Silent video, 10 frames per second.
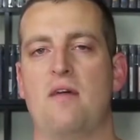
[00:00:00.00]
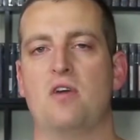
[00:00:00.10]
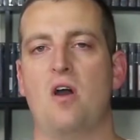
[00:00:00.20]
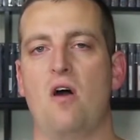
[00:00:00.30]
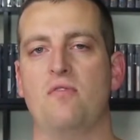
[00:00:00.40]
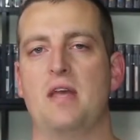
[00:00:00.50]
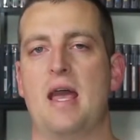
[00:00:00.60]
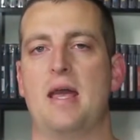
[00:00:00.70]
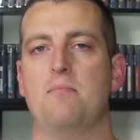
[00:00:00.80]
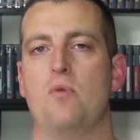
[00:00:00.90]
have a golf
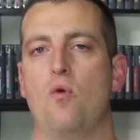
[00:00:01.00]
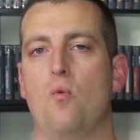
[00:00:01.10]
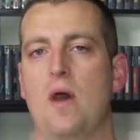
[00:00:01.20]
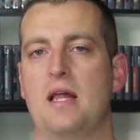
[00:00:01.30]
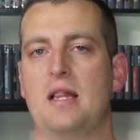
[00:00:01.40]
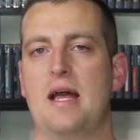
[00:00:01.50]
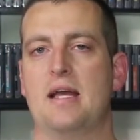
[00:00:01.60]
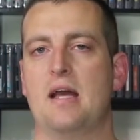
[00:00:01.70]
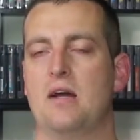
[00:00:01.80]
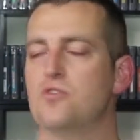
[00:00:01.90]
game,
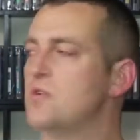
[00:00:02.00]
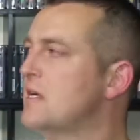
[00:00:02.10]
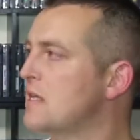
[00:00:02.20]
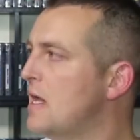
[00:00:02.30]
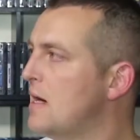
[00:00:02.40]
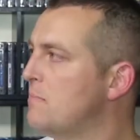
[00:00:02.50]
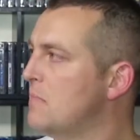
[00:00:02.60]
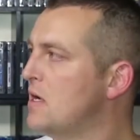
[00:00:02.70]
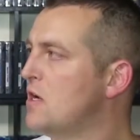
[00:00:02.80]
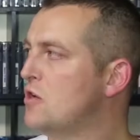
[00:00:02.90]
Waylay Country
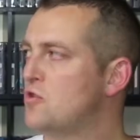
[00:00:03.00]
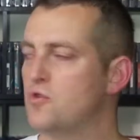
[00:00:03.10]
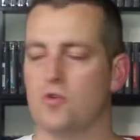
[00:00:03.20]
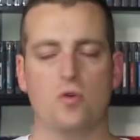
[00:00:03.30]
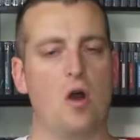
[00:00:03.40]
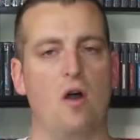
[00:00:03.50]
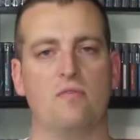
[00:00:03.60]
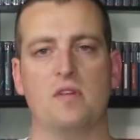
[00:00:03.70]
Club True Golf